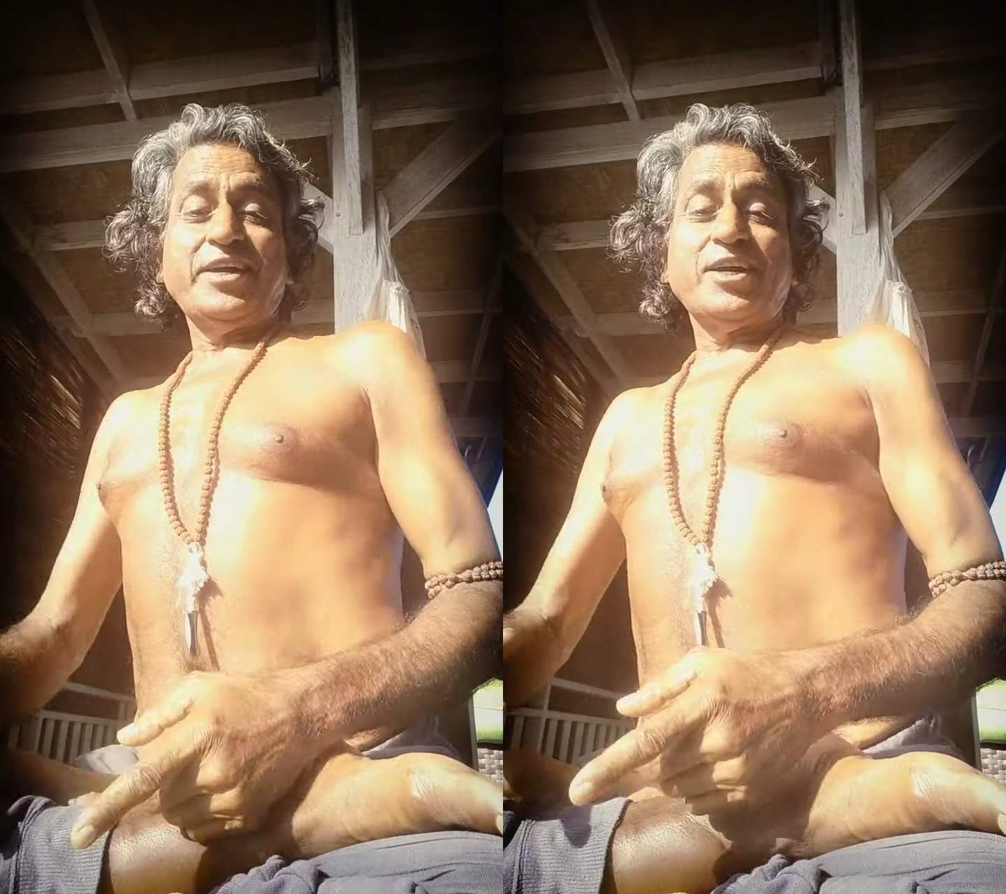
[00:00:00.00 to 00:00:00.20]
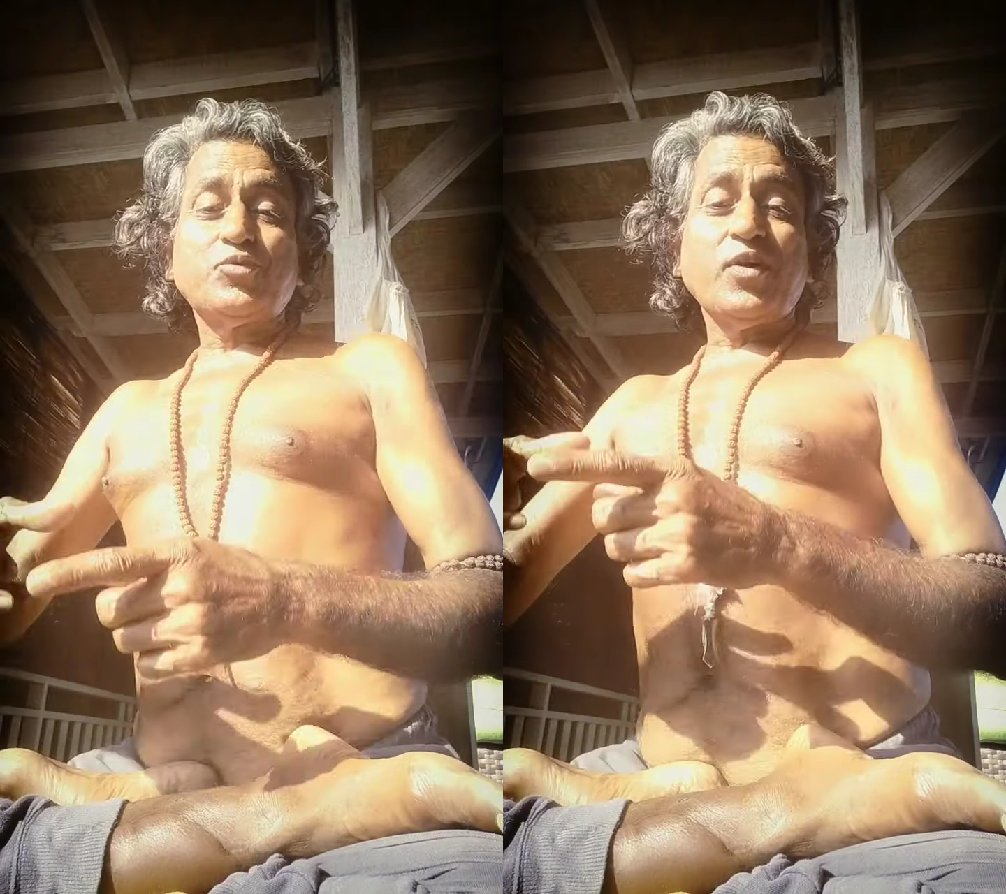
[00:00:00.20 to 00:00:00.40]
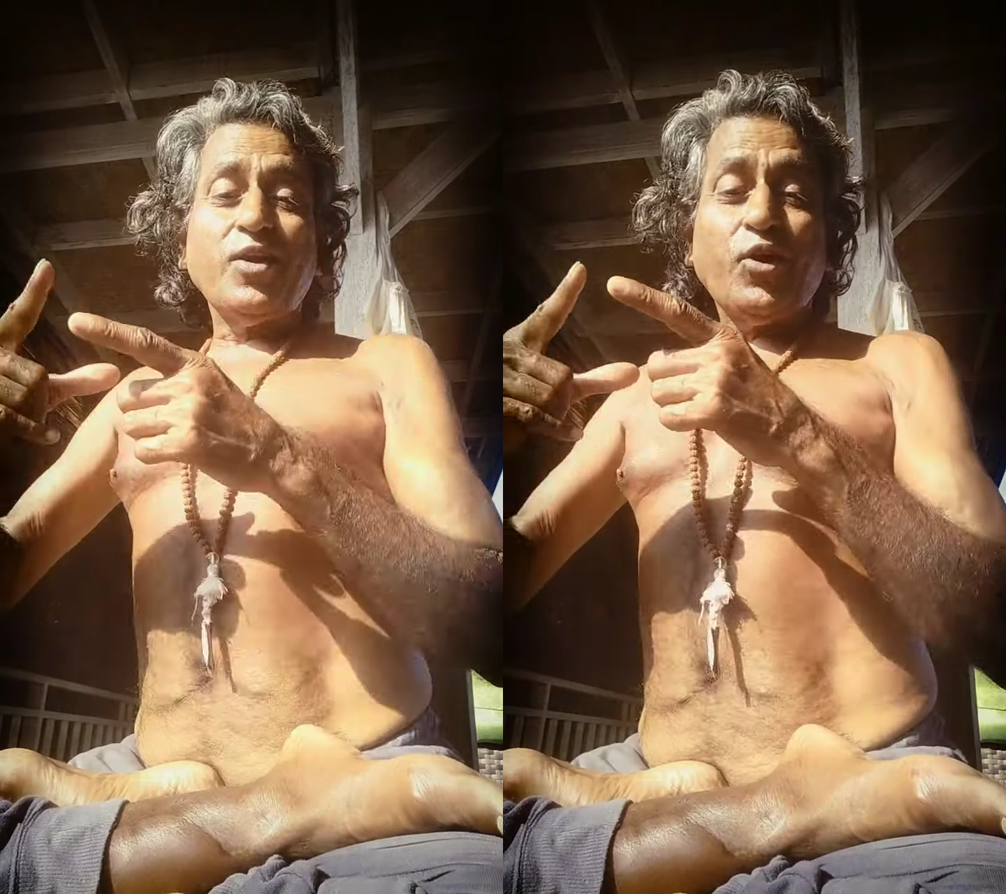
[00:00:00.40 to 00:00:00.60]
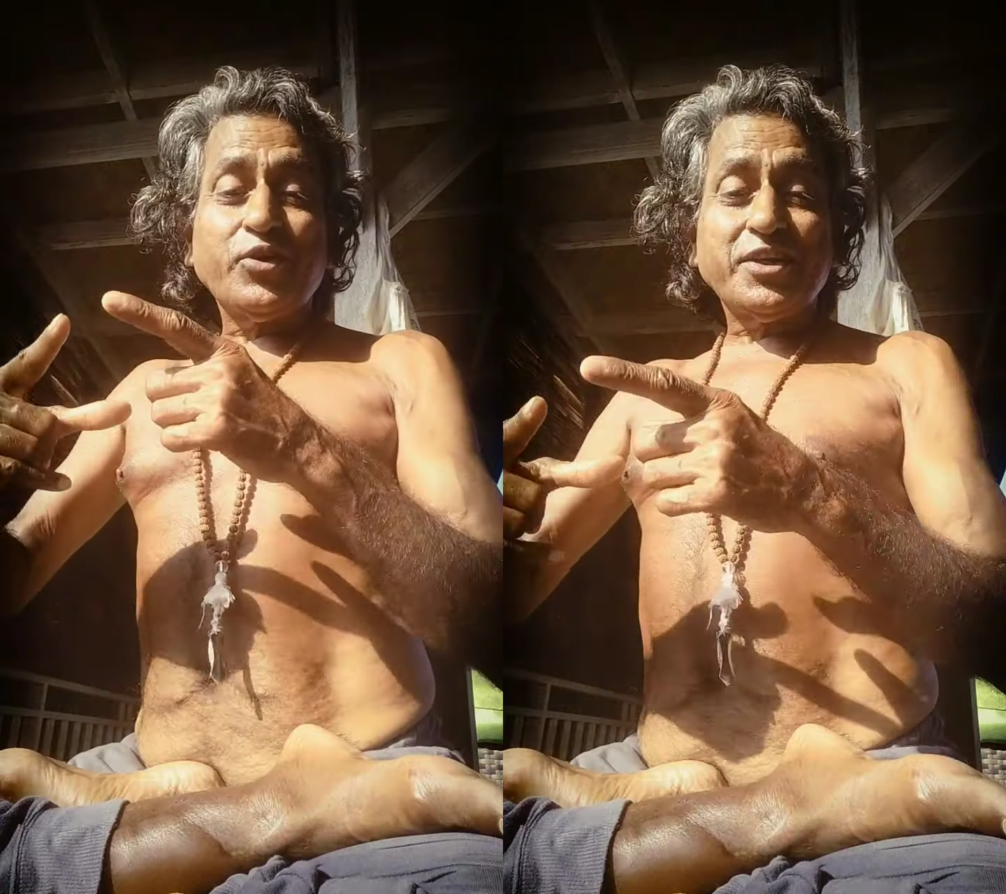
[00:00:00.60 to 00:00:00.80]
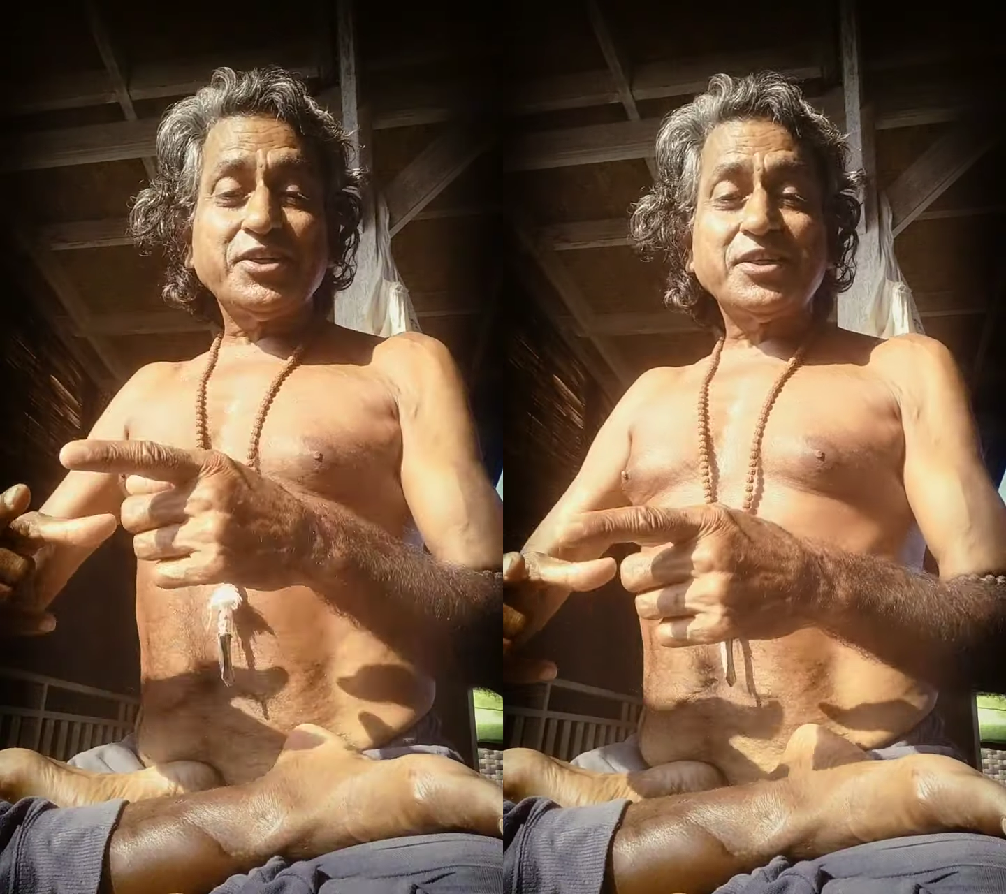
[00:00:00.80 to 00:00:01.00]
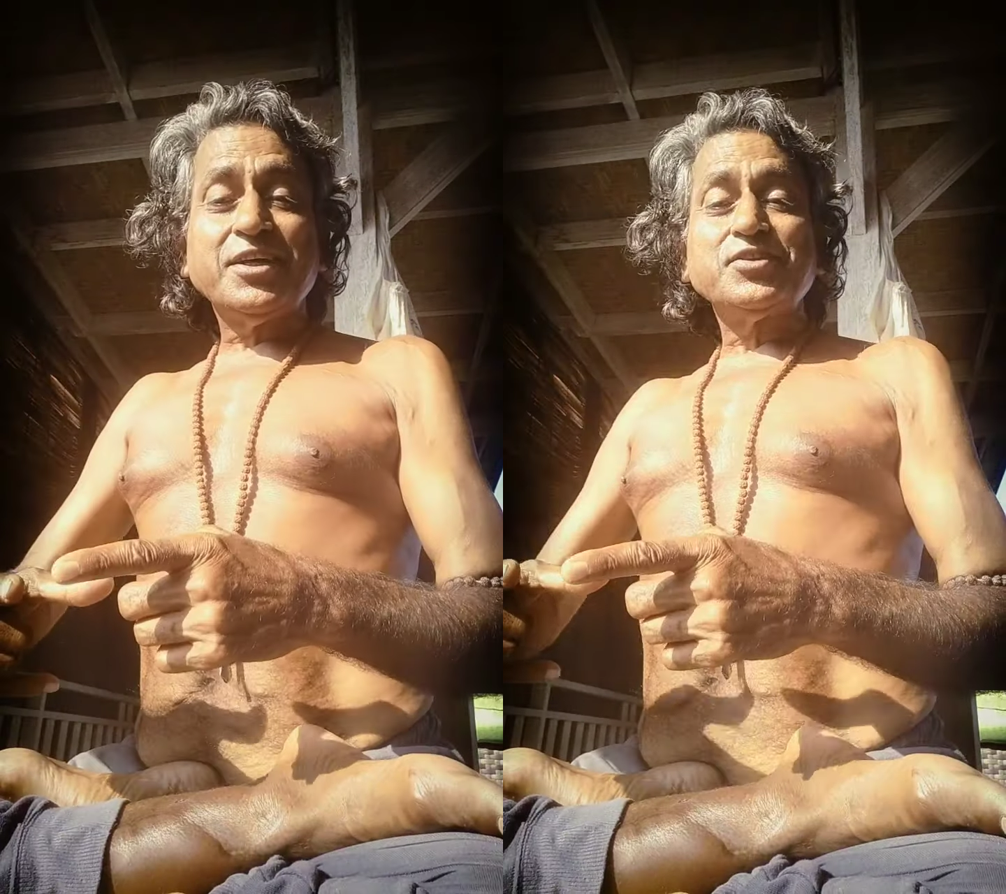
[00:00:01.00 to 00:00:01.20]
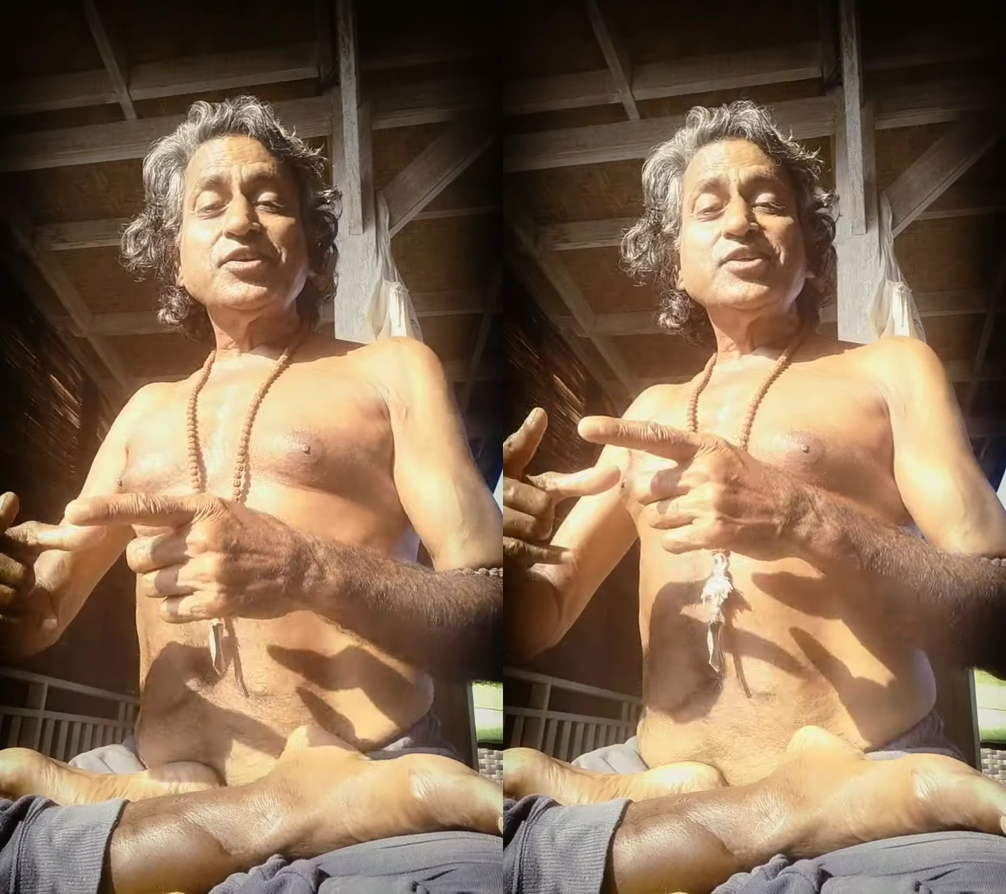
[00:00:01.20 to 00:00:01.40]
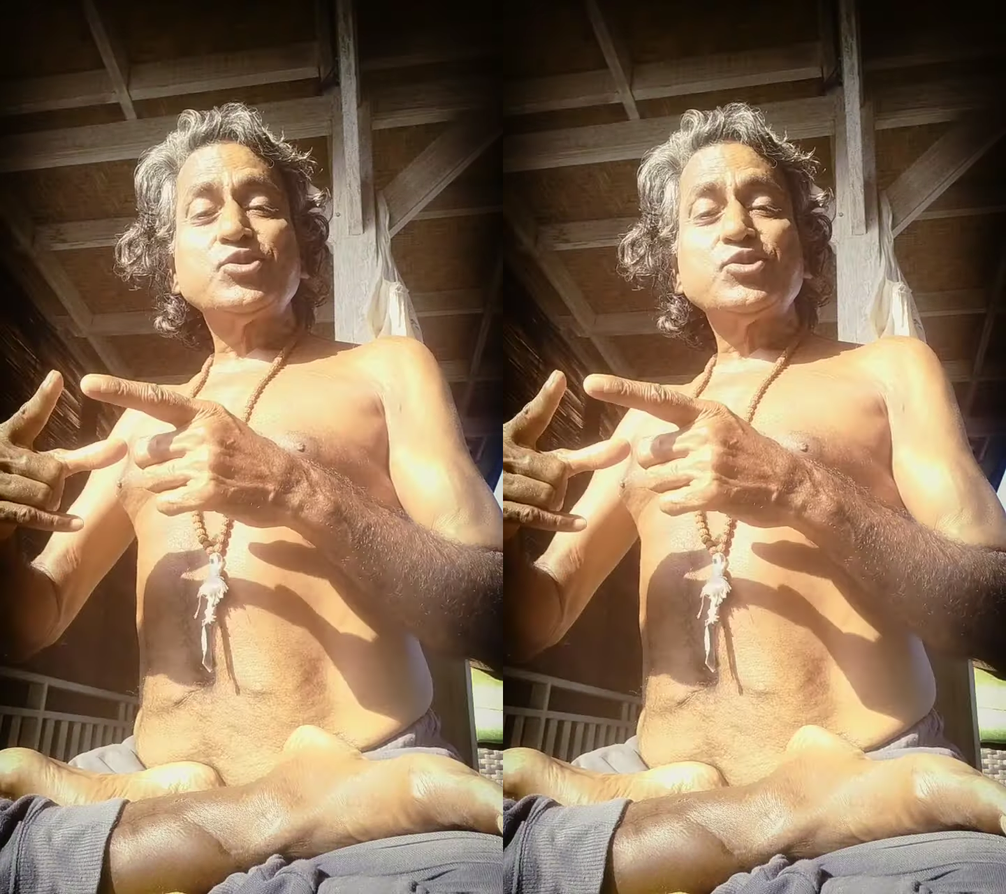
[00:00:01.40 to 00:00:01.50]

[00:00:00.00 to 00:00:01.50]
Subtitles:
That's why Lord Krishna says